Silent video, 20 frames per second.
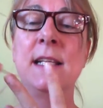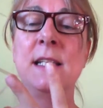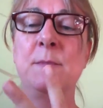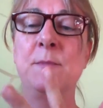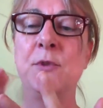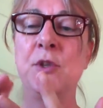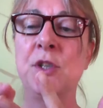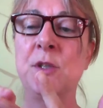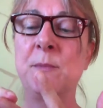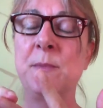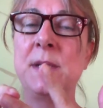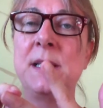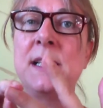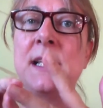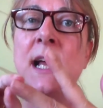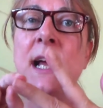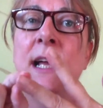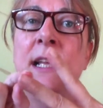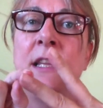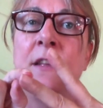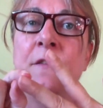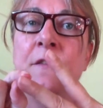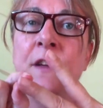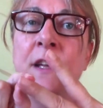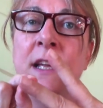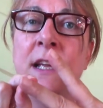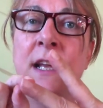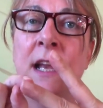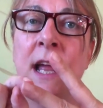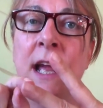just beside the
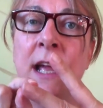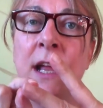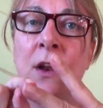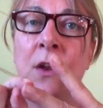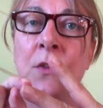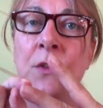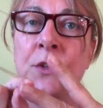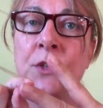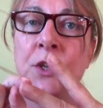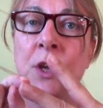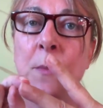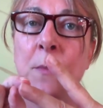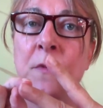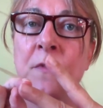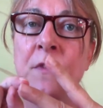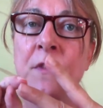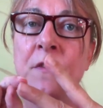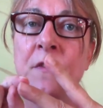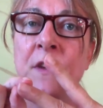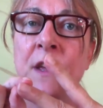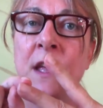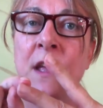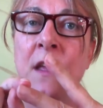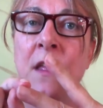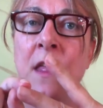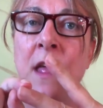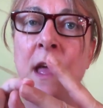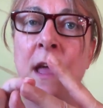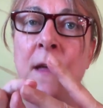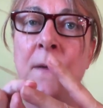fingernail on the top of the finger
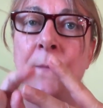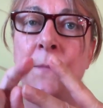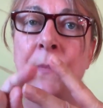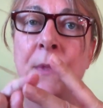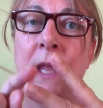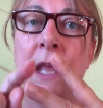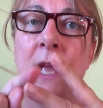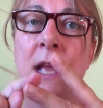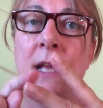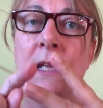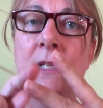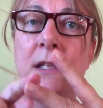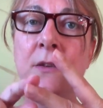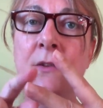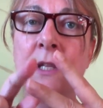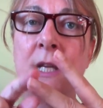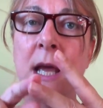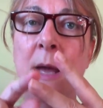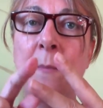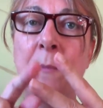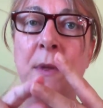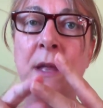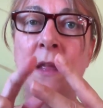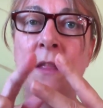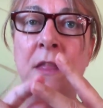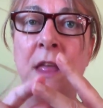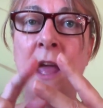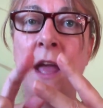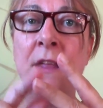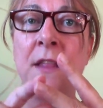there. So
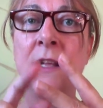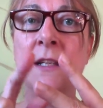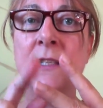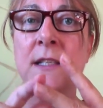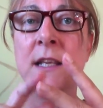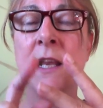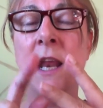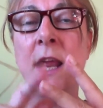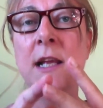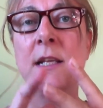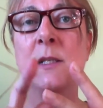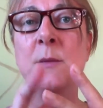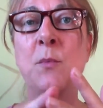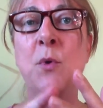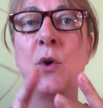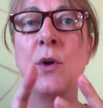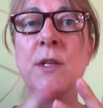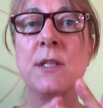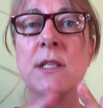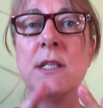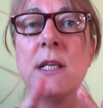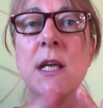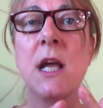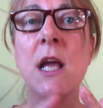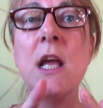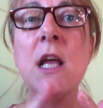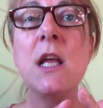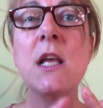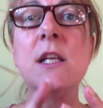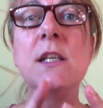tapping there, that's the next point.
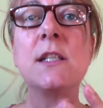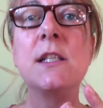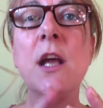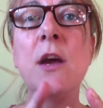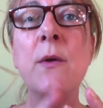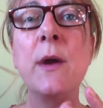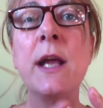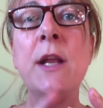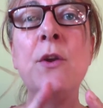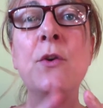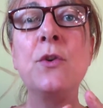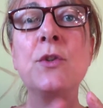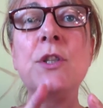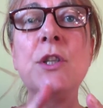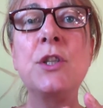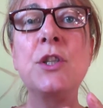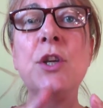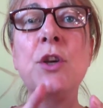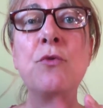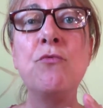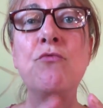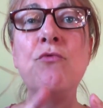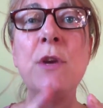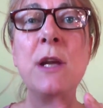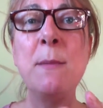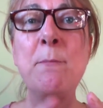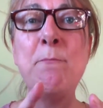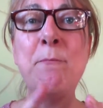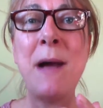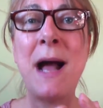So in order to
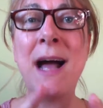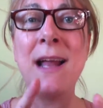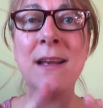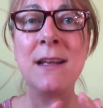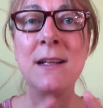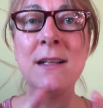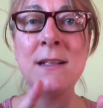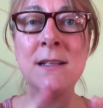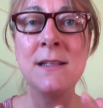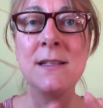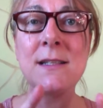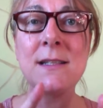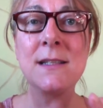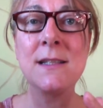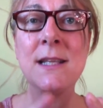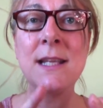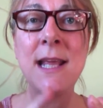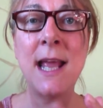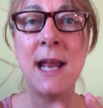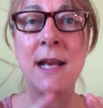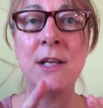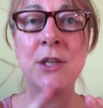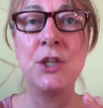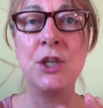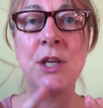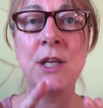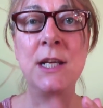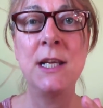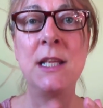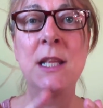rebalance the
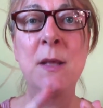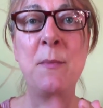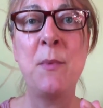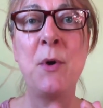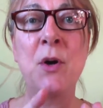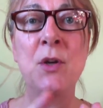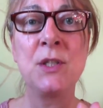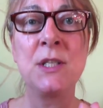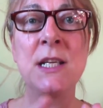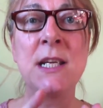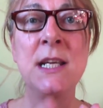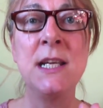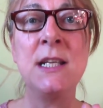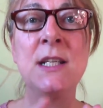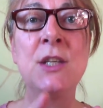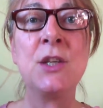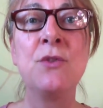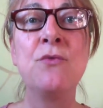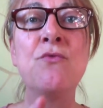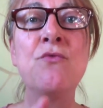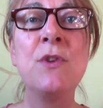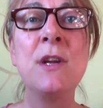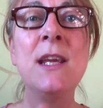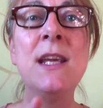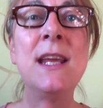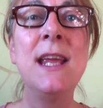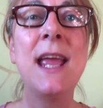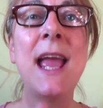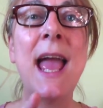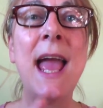energy in the body, to
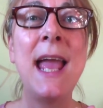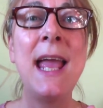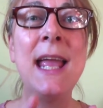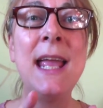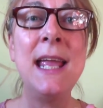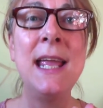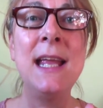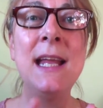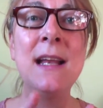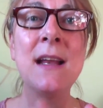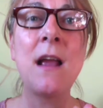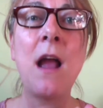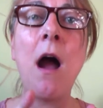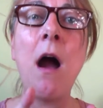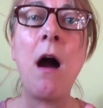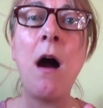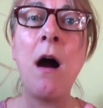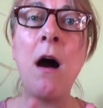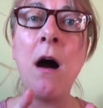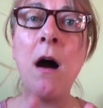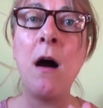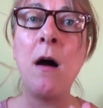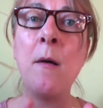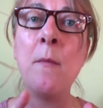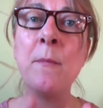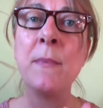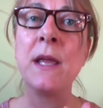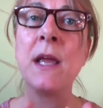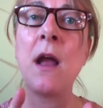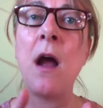regain
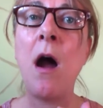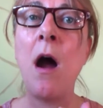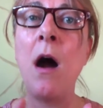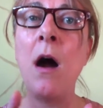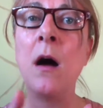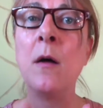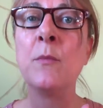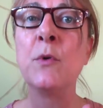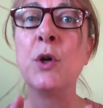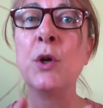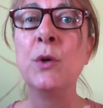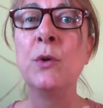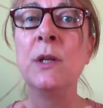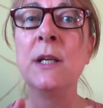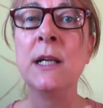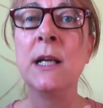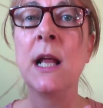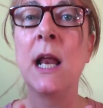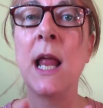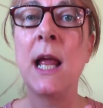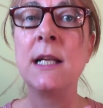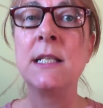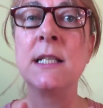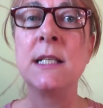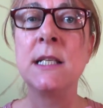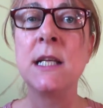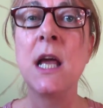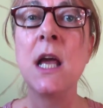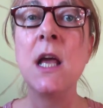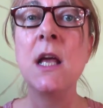calm, be calm, cool and
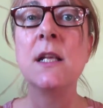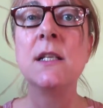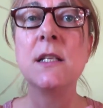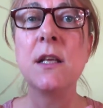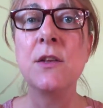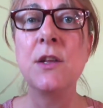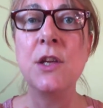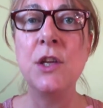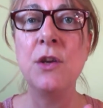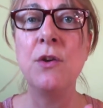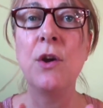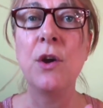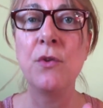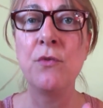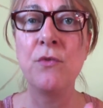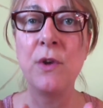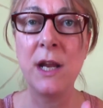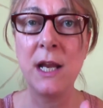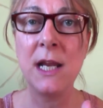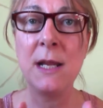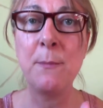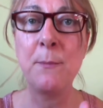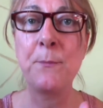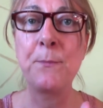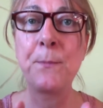collected, so that you can really